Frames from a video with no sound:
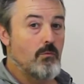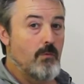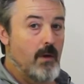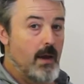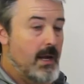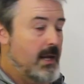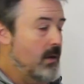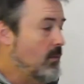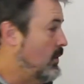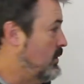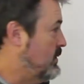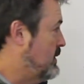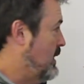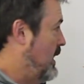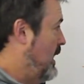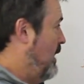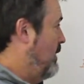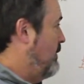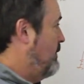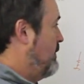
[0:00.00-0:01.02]
really want to
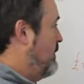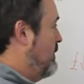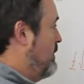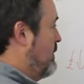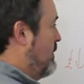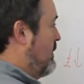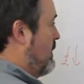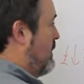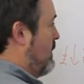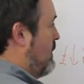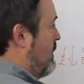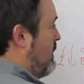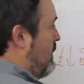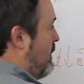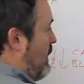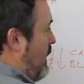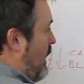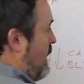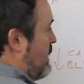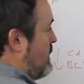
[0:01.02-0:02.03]
have
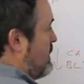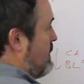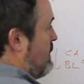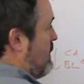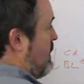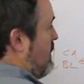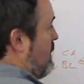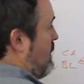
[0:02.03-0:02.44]
is